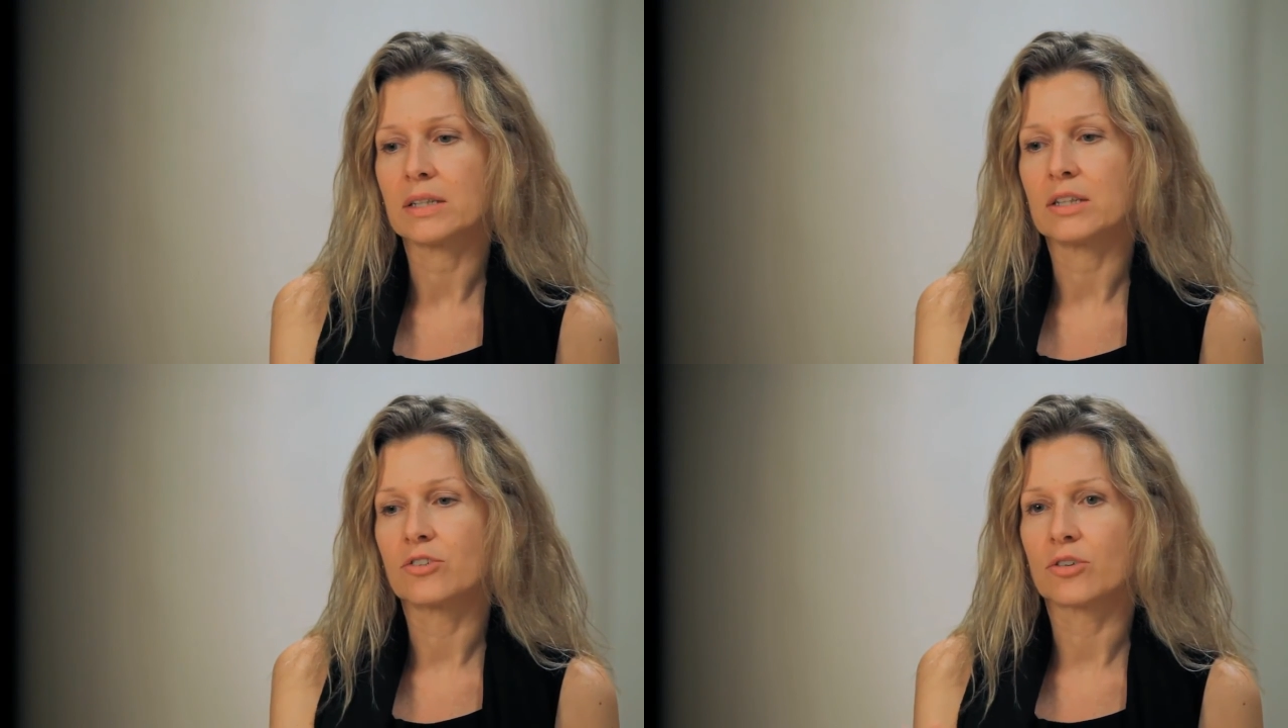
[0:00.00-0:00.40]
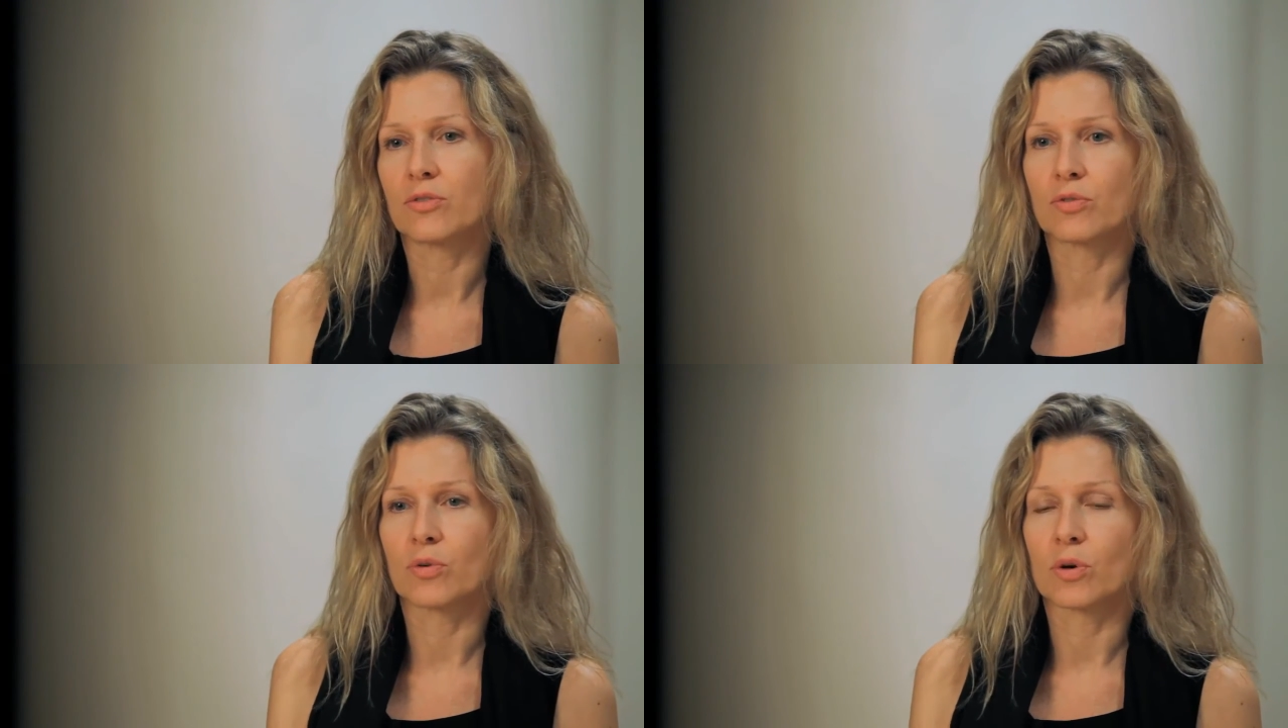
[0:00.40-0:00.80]
each of
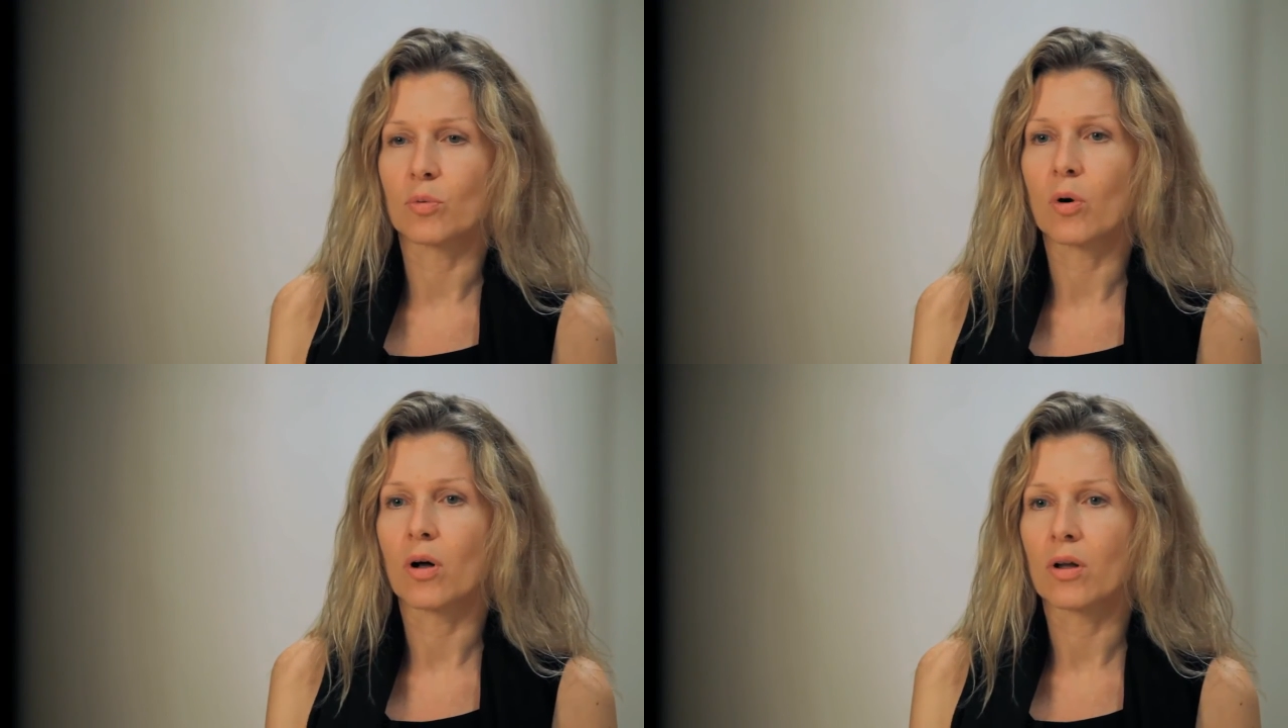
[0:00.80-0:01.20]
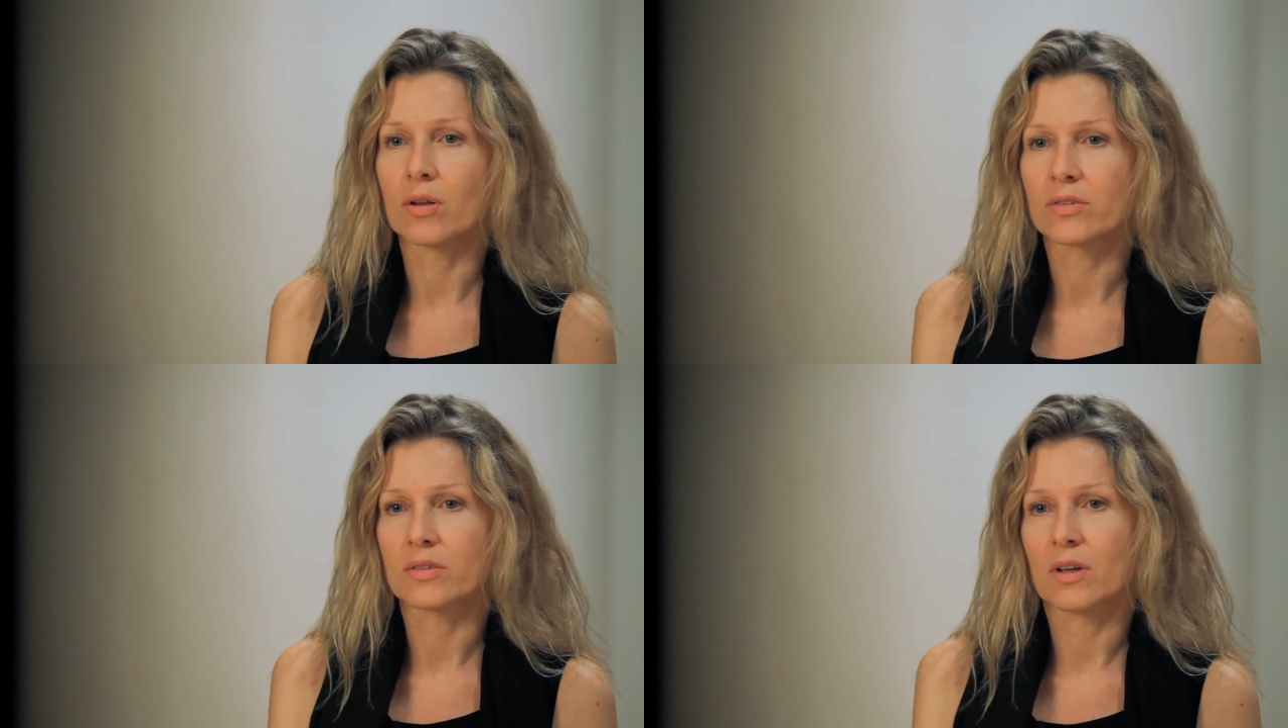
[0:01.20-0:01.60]
the four
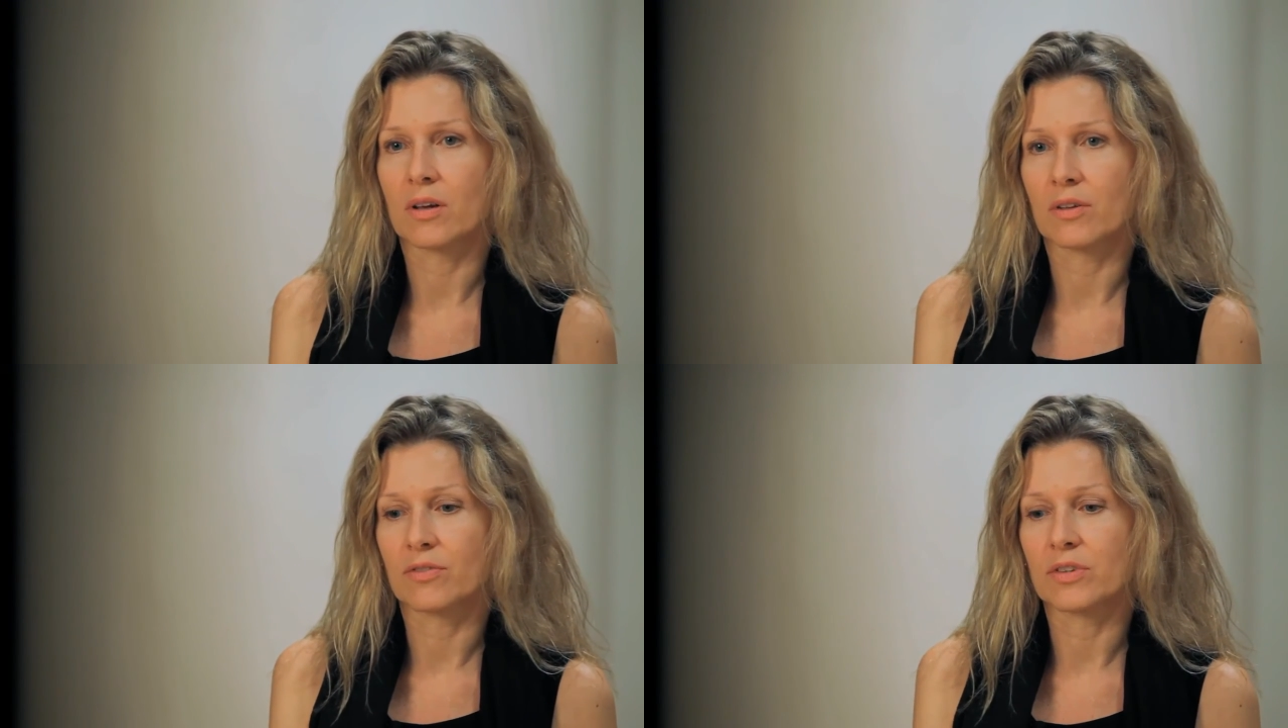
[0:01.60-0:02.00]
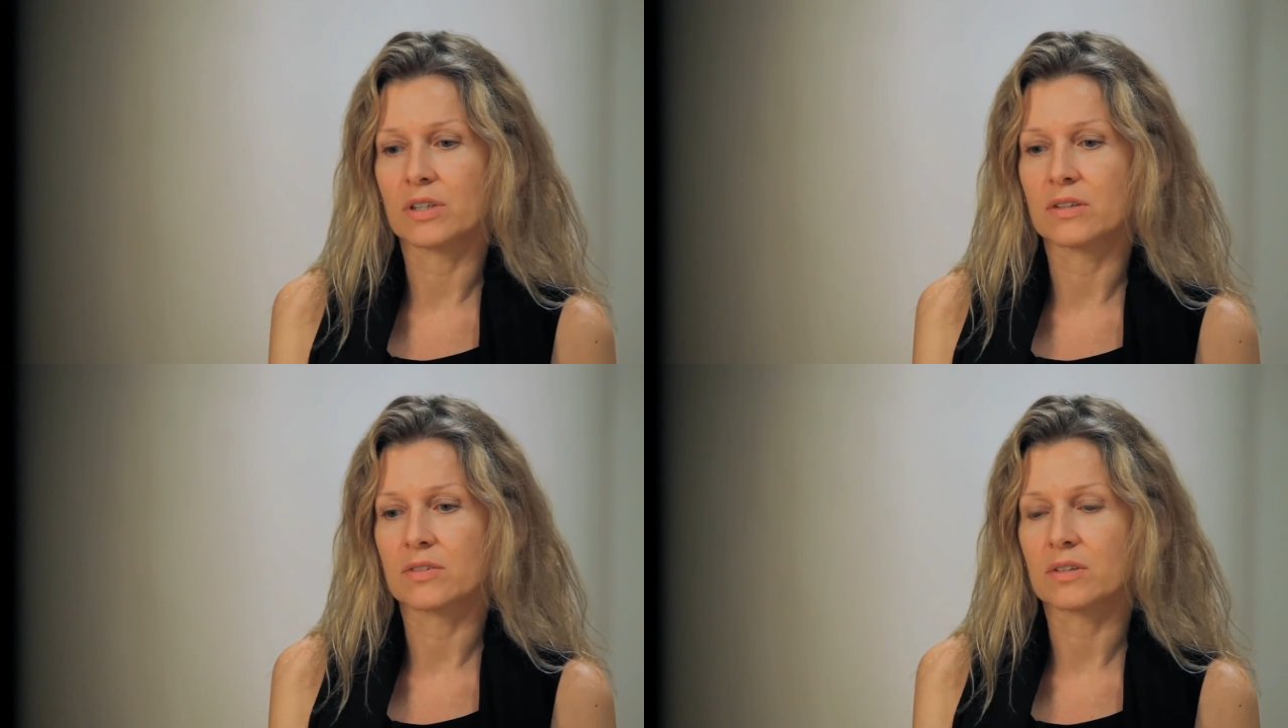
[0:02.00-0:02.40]
walls of the
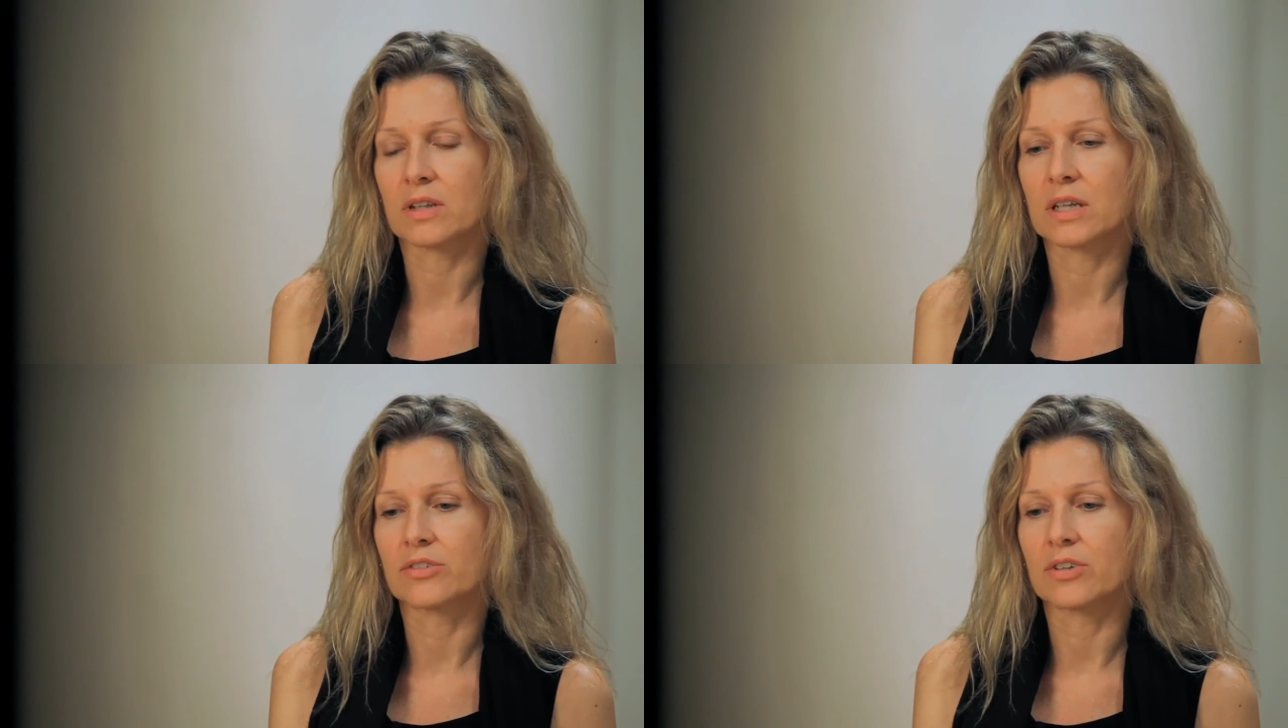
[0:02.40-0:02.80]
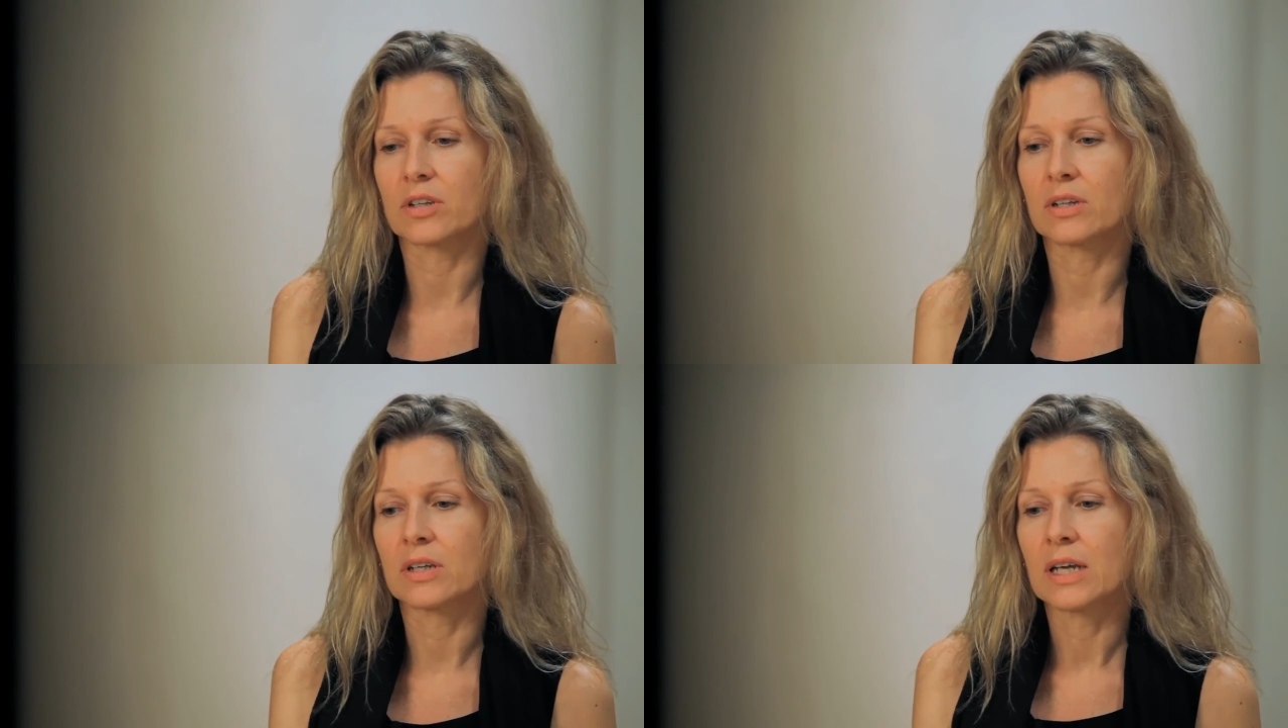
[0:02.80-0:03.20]
installation.